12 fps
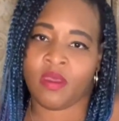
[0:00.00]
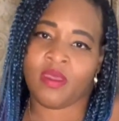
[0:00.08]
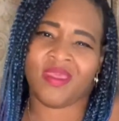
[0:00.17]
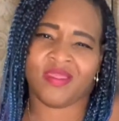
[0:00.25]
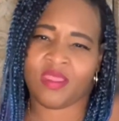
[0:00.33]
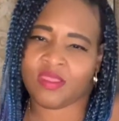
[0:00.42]

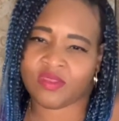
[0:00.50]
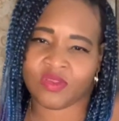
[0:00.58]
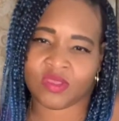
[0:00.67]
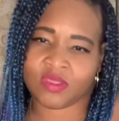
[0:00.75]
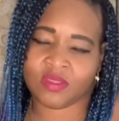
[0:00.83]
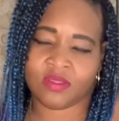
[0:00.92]
And that's
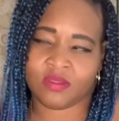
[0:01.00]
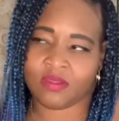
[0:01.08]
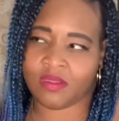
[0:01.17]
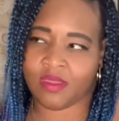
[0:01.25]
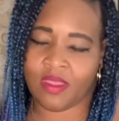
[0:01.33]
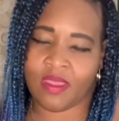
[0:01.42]
just
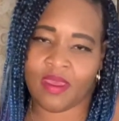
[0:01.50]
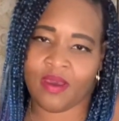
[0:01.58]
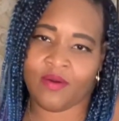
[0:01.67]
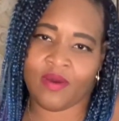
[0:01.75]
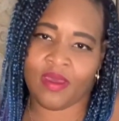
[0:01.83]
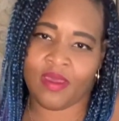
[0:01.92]

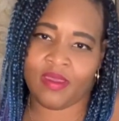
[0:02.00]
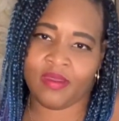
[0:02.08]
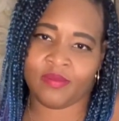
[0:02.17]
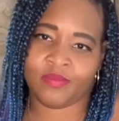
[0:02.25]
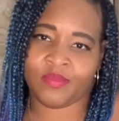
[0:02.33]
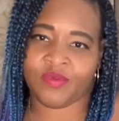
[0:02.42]
how I
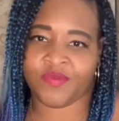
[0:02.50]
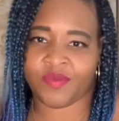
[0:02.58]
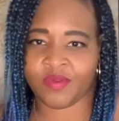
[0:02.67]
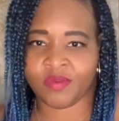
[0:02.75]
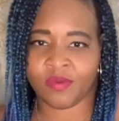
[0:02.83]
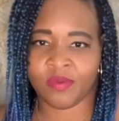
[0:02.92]

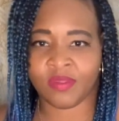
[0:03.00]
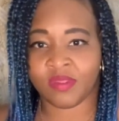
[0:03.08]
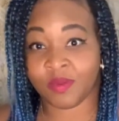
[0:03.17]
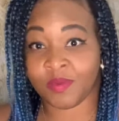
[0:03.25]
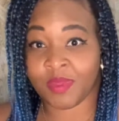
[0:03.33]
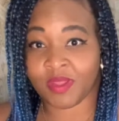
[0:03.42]
prefer
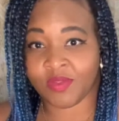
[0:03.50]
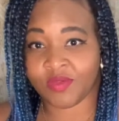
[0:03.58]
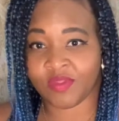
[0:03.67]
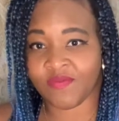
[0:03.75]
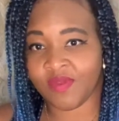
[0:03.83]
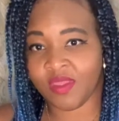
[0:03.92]
some of my clothes
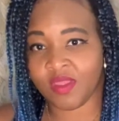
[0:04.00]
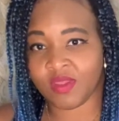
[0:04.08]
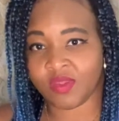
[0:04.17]
to fit.